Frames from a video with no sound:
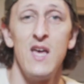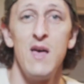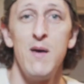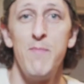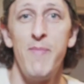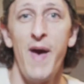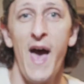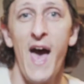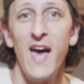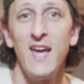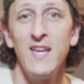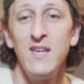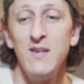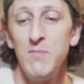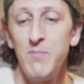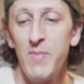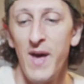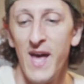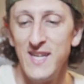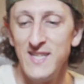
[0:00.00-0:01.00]

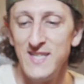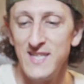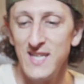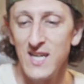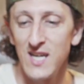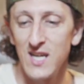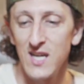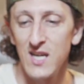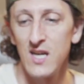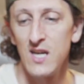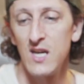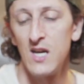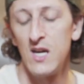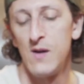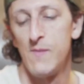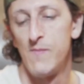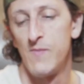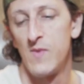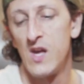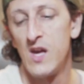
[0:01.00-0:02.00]
patent pending.
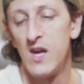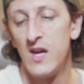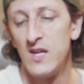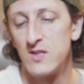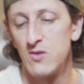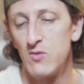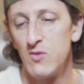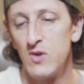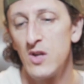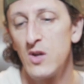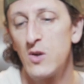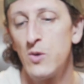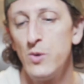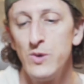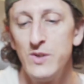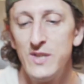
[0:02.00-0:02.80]
It's a really cool